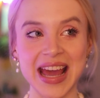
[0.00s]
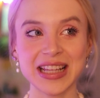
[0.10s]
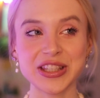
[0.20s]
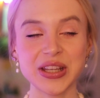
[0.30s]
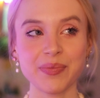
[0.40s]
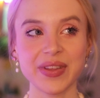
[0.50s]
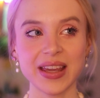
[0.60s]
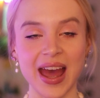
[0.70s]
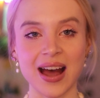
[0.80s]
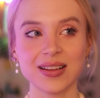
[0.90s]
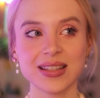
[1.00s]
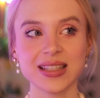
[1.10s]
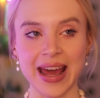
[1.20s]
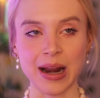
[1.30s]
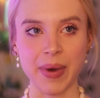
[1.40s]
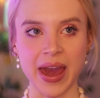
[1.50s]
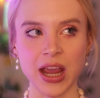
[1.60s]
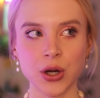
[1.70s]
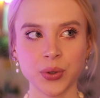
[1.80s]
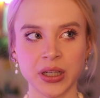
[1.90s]
It's something else, and I'm
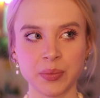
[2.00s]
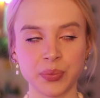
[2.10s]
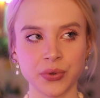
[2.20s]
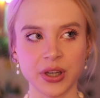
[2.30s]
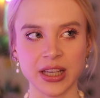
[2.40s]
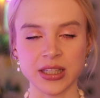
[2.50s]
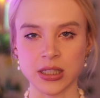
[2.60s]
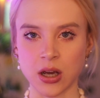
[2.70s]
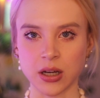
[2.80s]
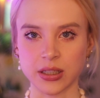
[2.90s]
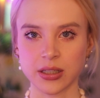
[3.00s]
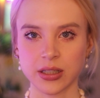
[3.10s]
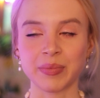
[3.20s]
angry that book is not